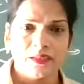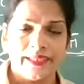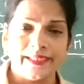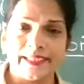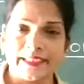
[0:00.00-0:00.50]

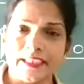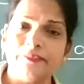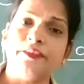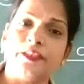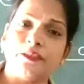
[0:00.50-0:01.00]
Inductive
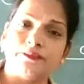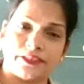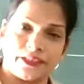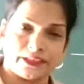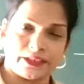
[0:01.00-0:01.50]
effect of
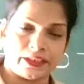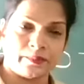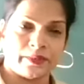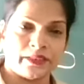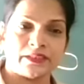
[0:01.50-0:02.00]
CH3
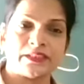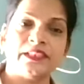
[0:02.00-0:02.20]
means